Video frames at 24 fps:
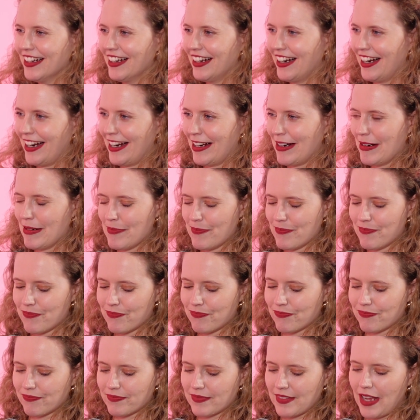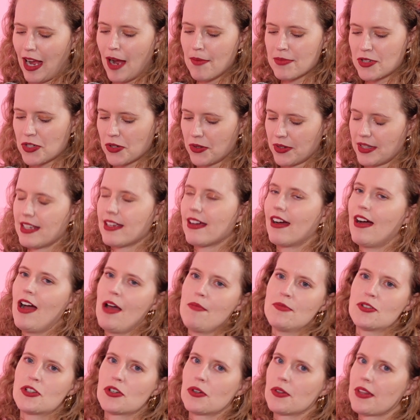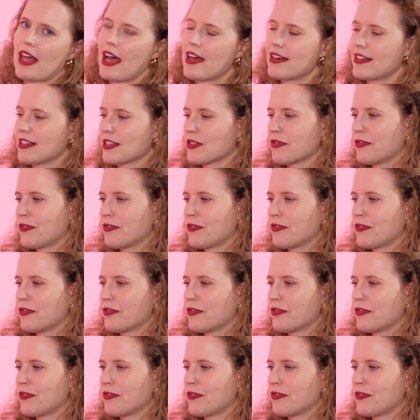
I'm sure that is